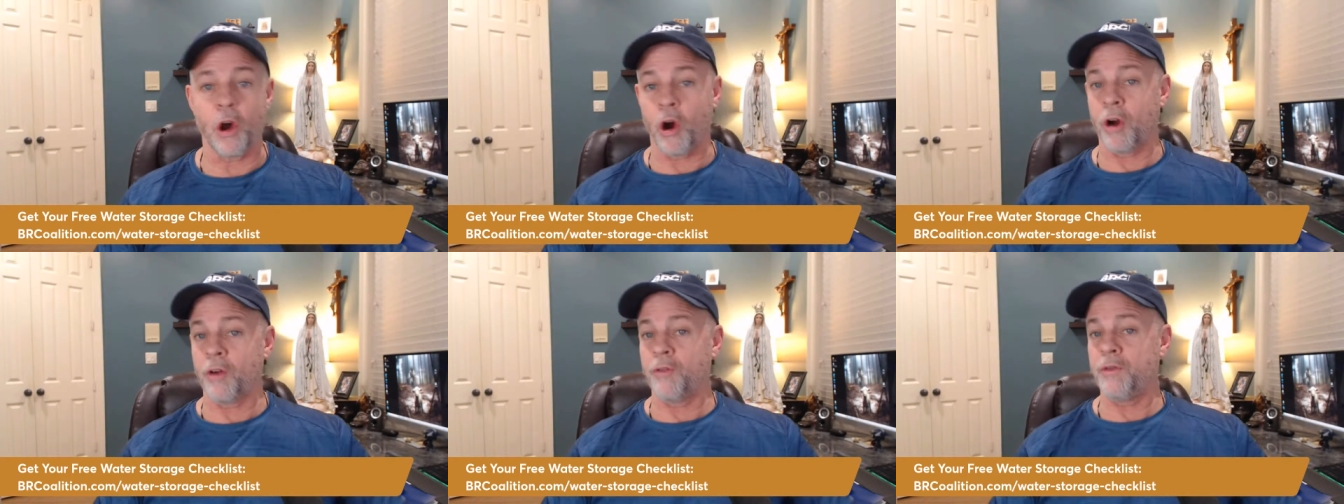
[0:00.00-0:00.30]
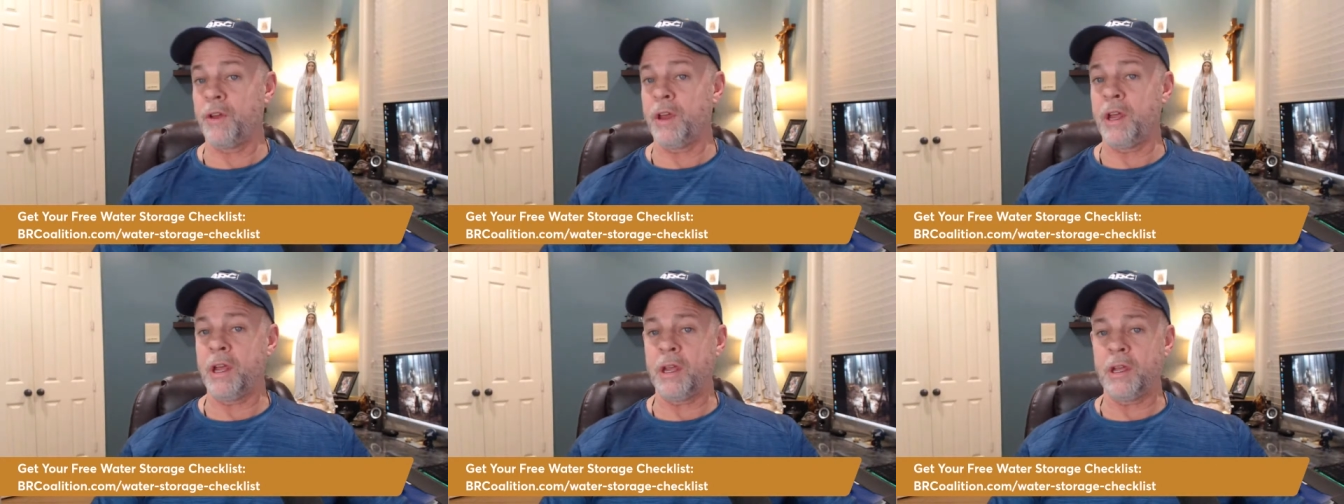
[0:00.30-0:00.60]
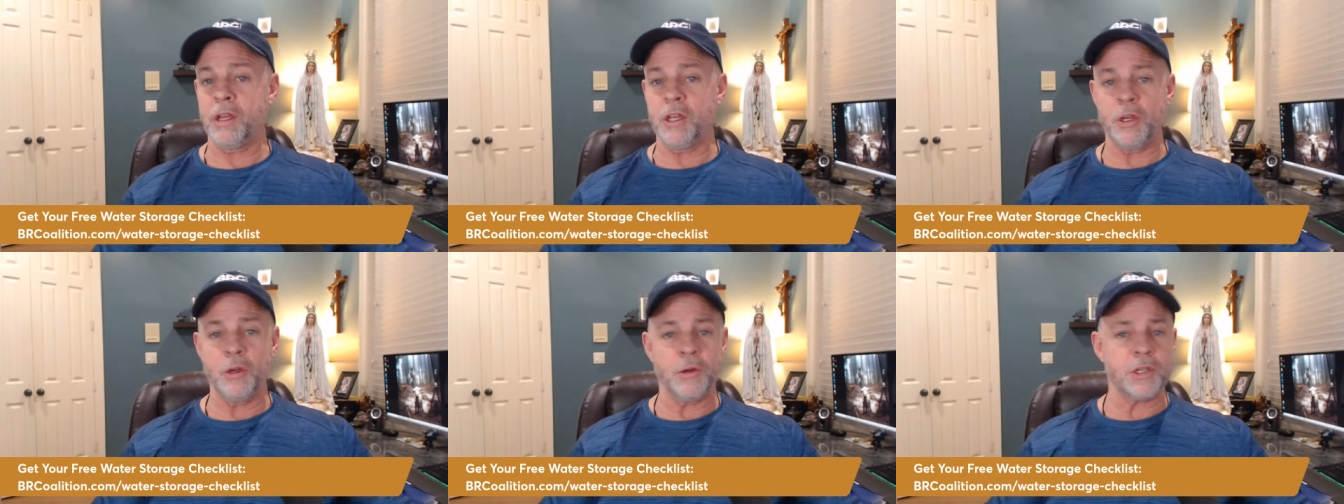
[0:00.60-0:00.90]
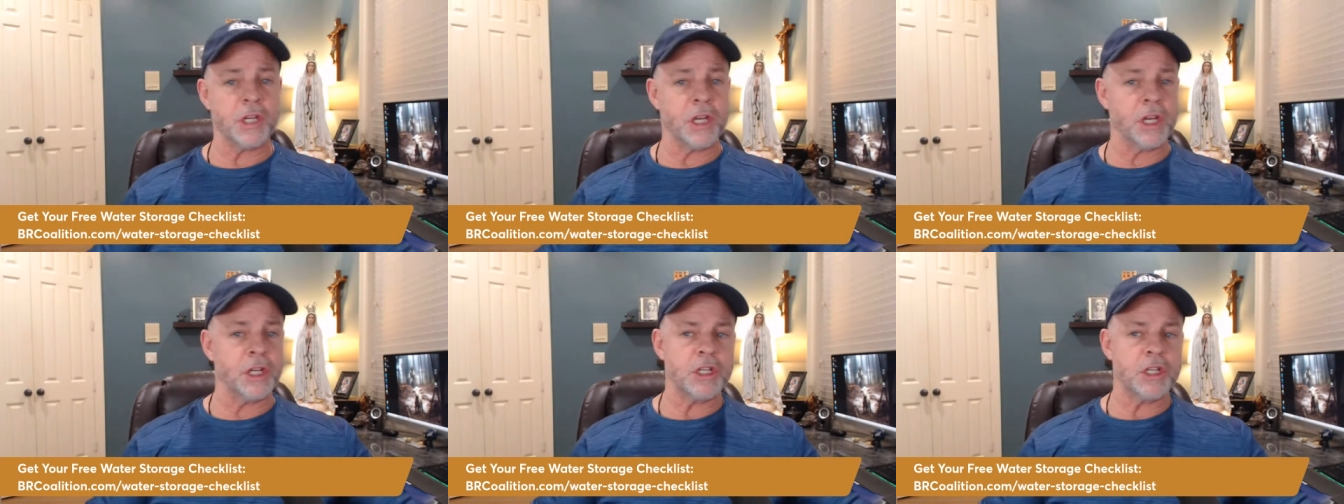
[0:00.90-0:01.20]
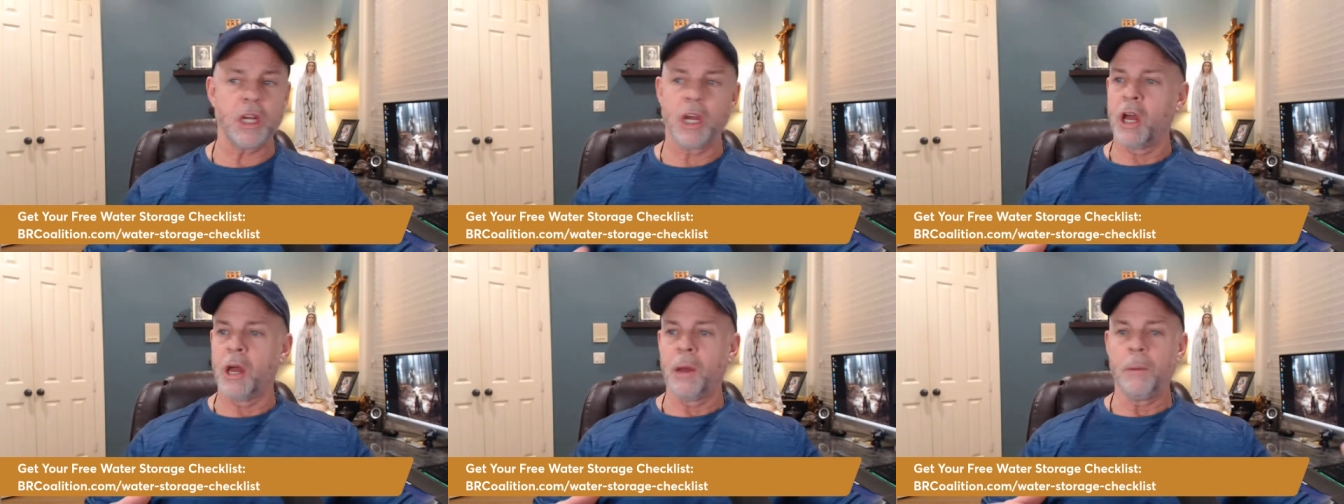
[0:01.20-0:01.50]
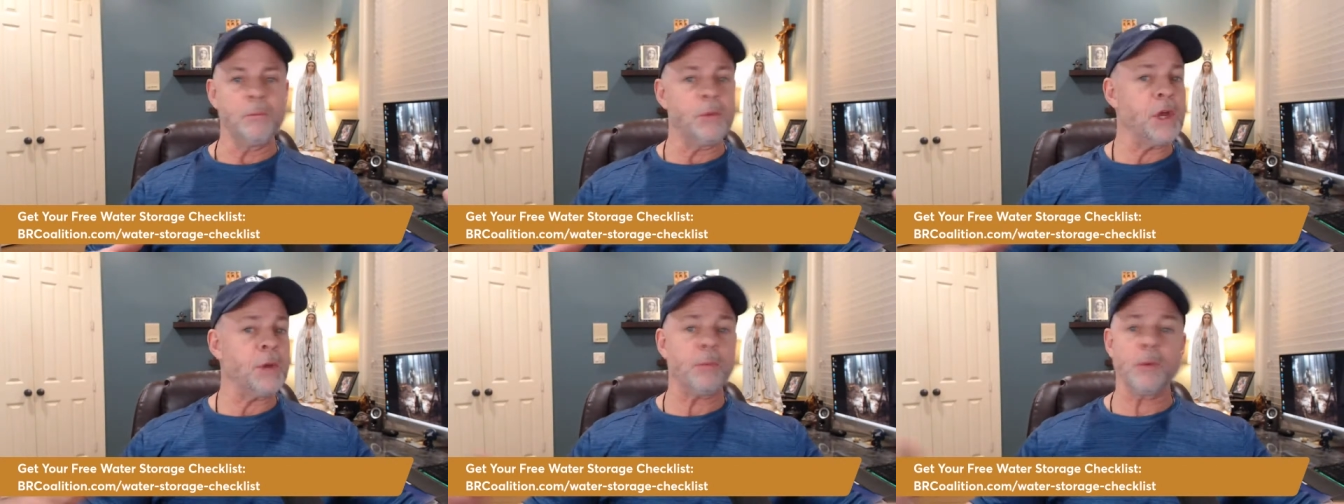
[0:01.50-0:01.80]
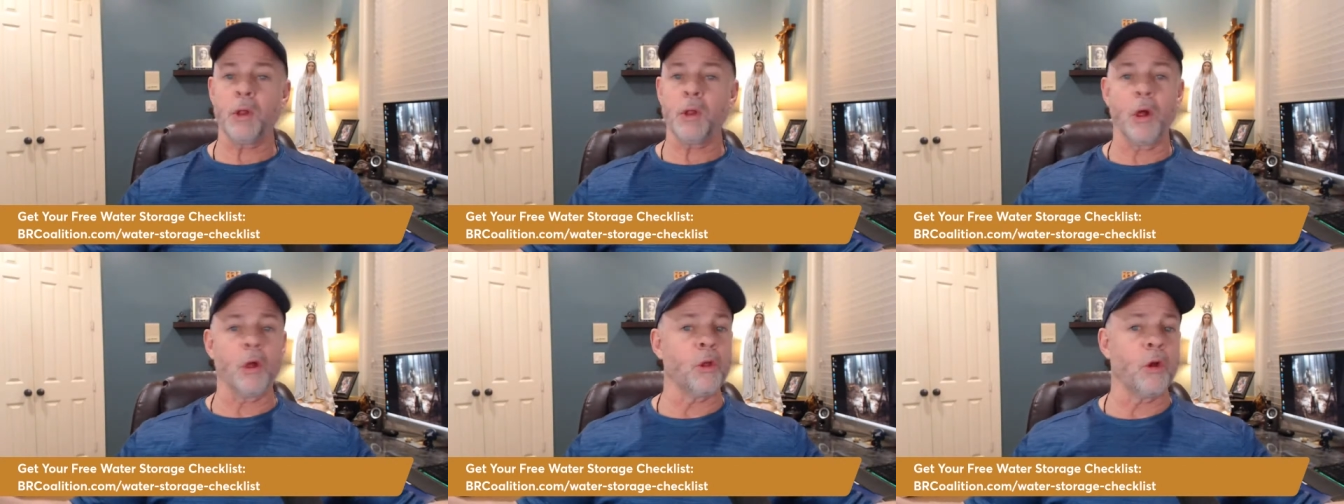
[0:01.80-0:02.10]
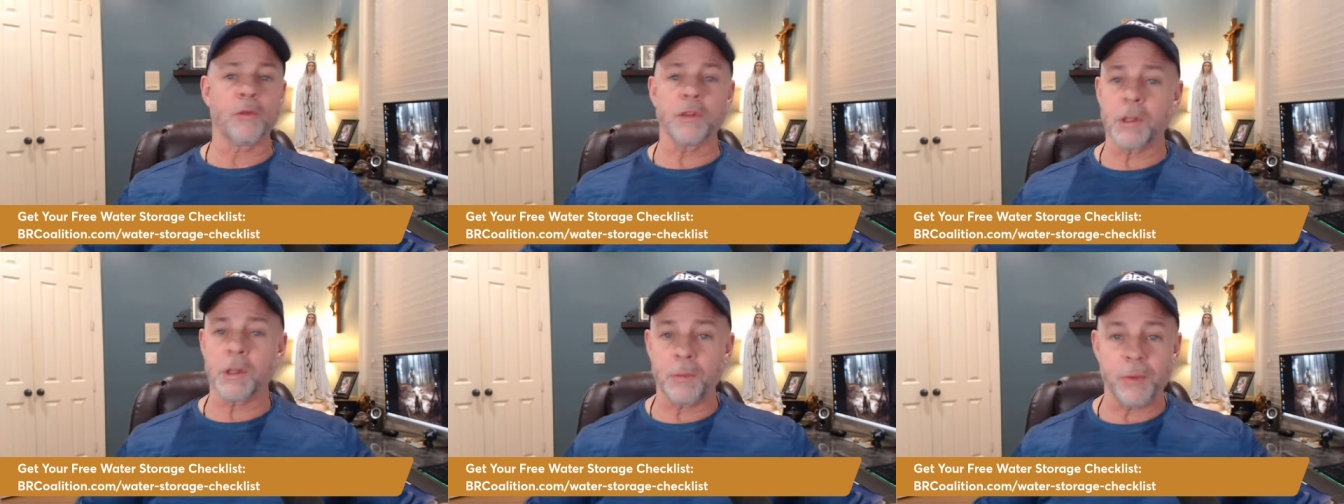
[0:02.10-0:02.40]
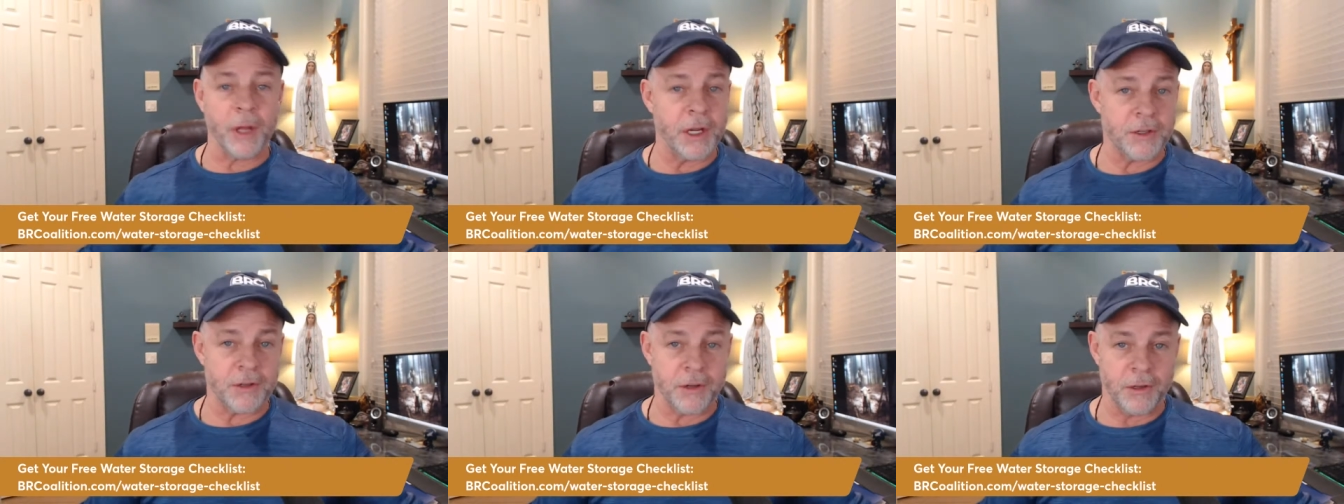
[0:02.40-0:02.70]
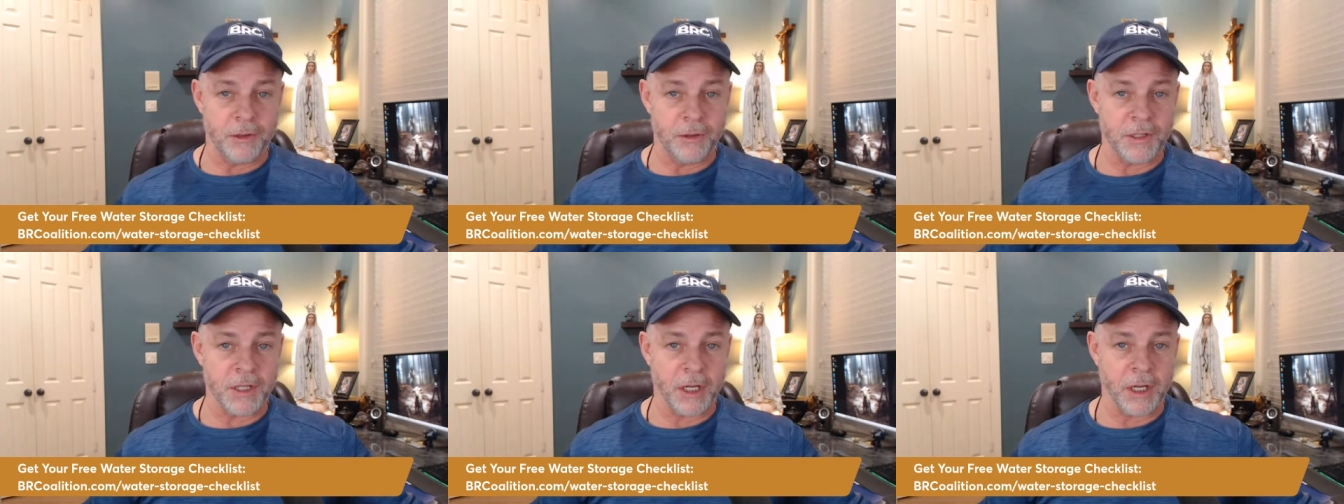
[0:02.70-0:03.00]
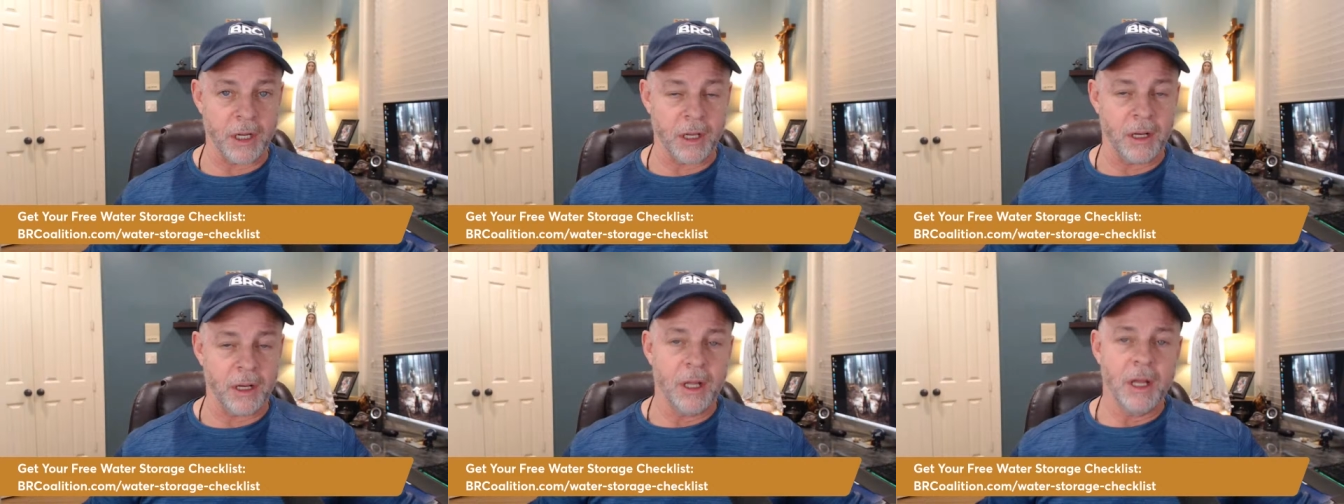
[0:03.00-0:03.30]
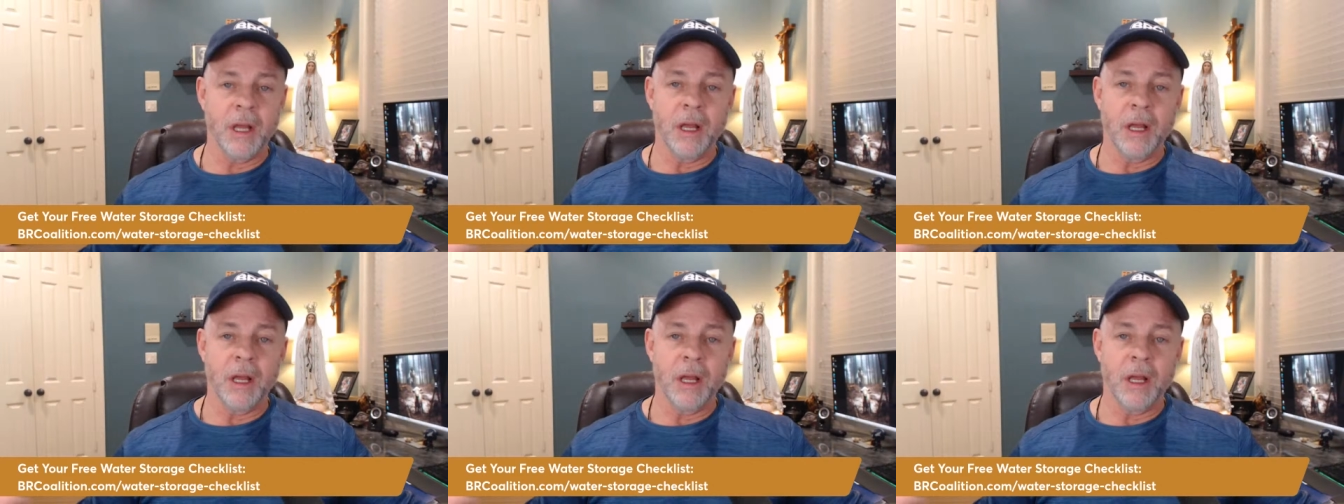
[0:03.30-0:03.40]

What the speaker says: RV usage, people all over the place are using it.